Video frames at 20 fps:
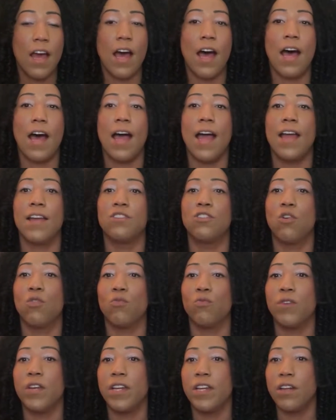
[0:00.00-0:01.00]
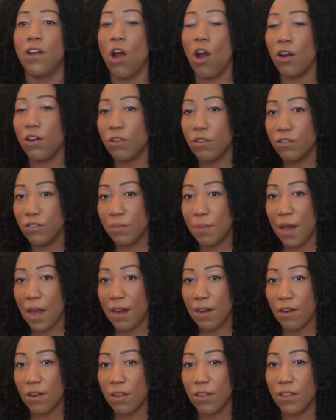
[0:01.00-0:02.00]
I don't read articles
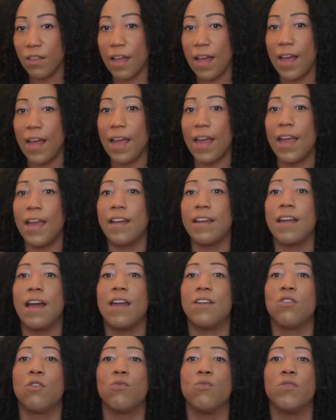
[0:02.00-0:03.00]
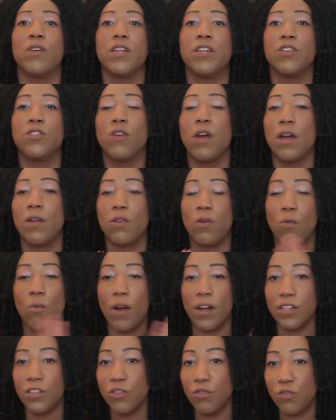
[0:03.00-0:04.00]
about it online. I don't
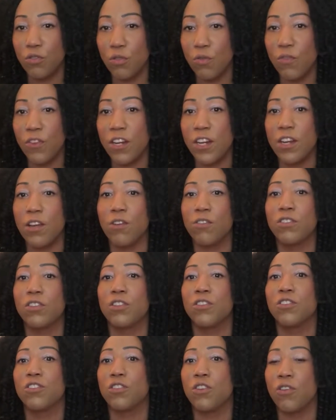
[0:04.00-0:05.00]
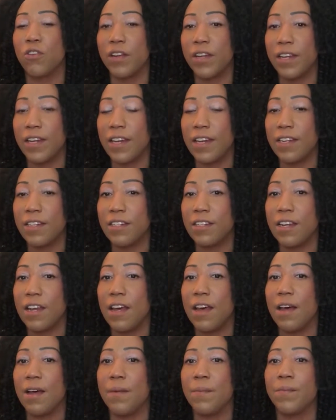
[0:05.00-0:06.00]
watch YouTube videos concerning it.
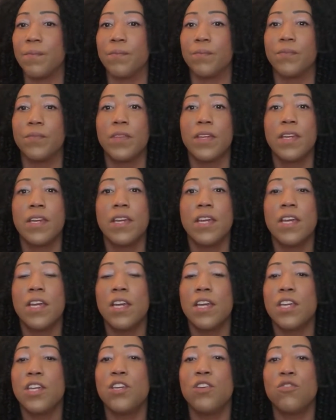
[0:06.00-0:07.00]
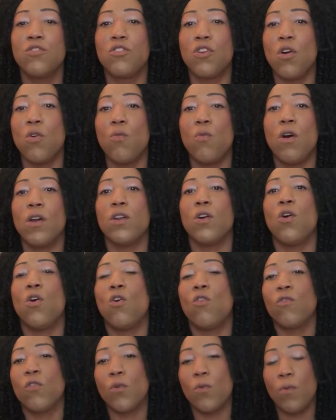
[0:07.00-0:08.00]
You don't want to
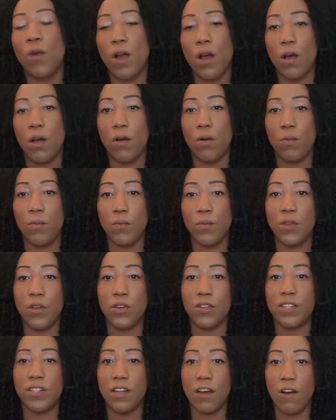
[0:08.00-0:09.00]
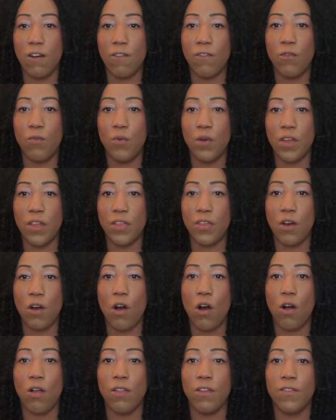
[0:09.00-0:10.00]
overwhelm yourself with
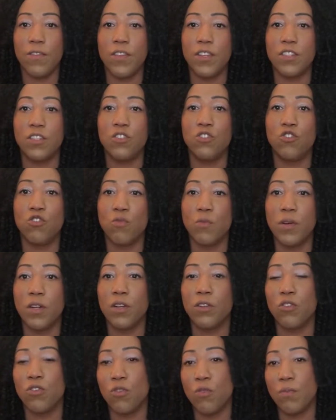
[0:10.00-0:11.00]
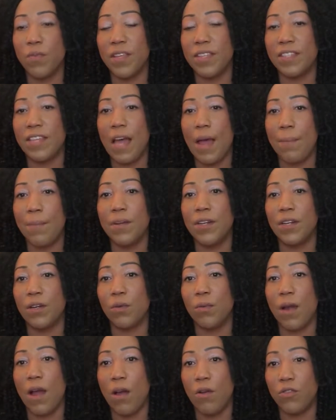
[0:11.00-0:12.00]
all of this doom and gloom that's happening
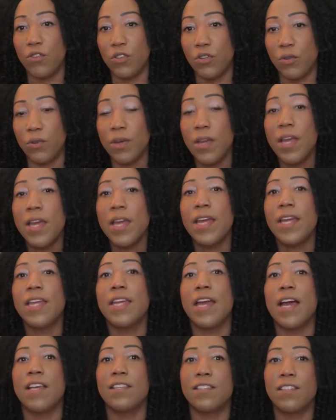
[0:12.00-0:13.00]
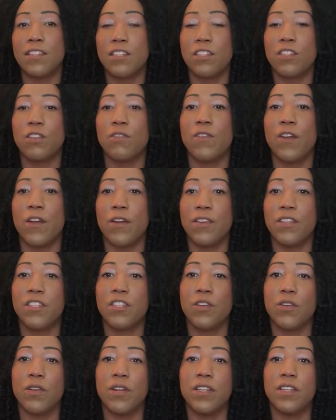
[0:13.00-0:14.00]
around you. Yes, this is a very
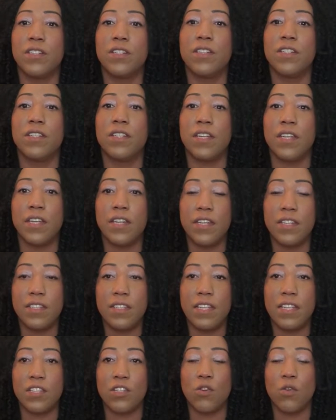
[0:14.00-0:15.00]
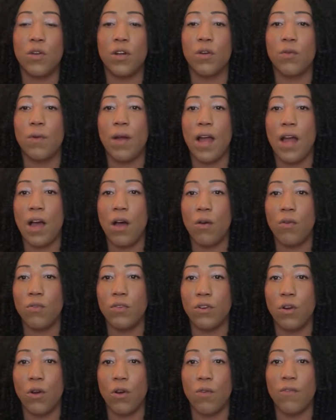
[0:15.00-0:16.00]
serious disease that's going
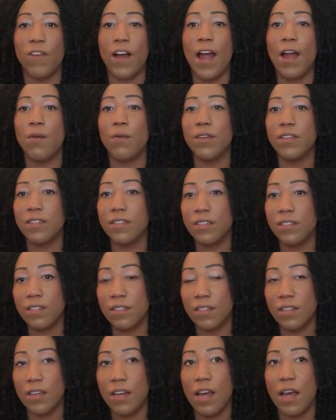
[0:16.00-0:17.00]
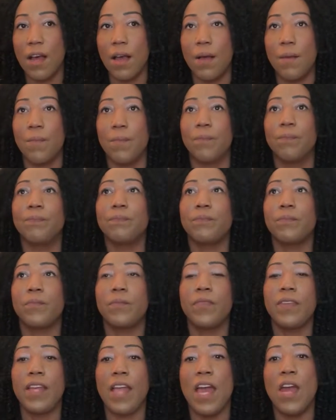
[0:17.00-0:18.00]
around, or virus, and
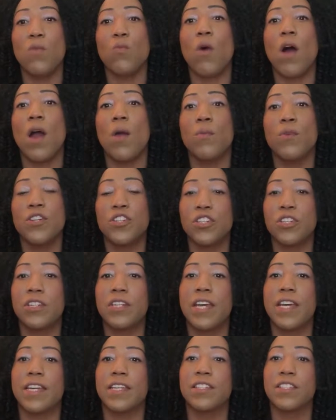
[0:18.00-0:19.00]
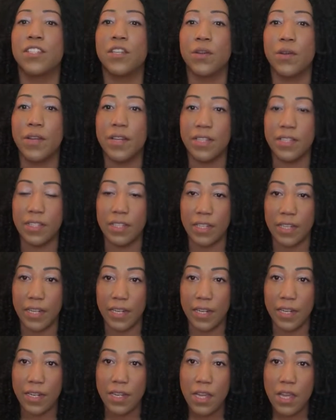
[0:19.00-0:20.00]
why we should take it
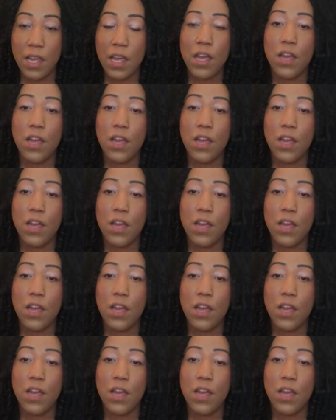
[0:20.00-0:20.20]
seriously.